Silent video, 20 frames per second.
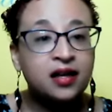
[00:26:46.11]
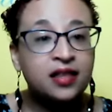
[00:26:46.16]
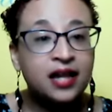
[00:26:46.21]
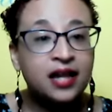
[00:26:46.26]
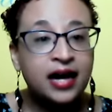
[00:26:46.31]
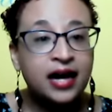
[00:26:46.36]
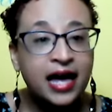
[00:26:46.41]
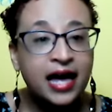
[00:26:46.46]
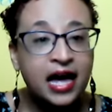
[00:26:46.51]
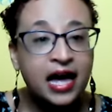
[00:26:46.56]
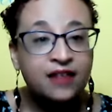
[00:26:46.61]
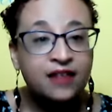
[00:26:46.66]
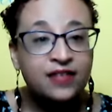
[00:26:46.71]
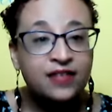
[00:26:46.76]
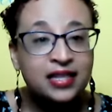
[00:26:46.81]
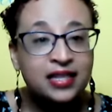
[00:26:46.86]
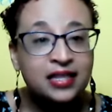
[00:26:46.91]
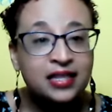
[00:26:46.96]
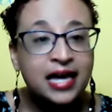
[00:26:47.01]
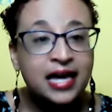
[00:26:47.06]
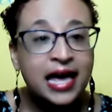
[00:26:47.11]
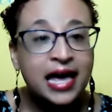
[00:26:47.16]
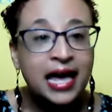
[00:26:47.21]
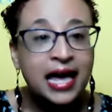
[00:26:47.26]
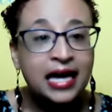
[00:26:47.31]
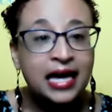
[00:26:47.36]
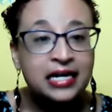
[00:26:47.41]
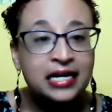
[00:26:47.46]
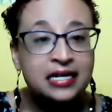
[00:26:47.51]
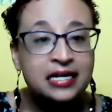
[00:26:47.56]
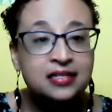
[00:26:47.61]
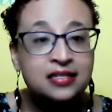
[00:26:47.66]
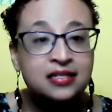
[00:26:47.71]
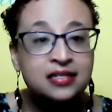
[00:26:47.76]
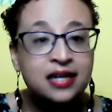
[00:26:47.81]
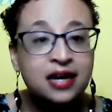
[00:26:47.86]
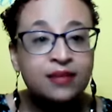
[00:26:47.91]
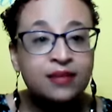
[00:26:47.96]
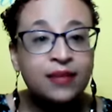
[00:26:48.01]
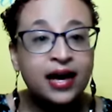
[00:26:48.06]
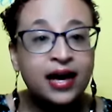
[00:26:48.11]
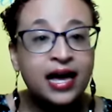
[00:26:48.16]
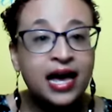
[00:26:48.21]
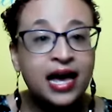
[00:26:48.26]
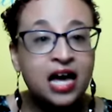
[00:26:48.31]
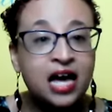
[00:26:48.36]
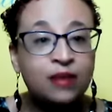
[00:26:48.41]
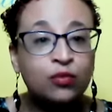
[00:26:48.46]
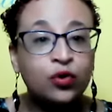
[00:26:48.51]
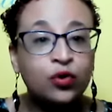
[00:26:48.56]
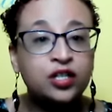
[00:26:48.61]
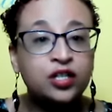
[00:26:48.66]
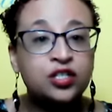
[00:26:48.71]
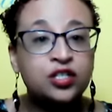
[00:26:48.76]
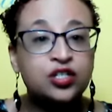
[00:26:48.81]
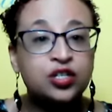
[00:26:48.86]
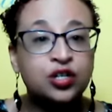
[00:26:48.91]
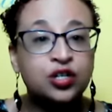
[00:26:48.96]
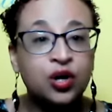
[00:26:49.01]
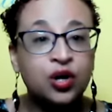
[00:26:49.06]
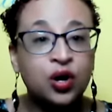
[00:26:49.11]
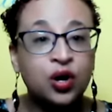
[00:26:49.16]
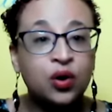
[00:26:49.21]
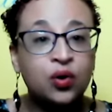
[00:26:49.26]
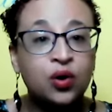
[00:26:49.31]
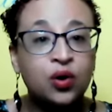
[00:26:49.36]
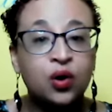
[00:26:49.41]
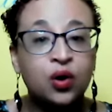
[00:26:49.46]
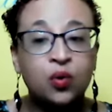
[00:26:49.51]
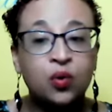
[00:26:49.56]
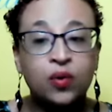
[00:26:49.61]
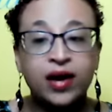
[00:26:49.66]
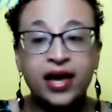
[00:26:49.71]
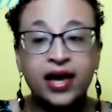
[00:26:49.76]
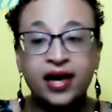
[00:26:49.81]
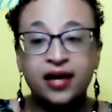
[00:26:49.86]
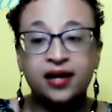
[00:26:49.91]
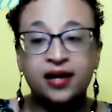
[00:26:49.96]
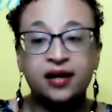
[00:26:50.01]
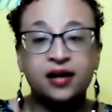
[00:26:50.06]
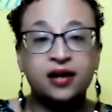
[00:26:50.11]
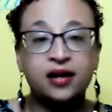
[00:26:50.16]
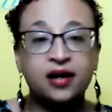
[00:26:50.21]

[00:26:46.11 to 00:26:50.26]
that I have in the anus and my hemorrhoids to go away?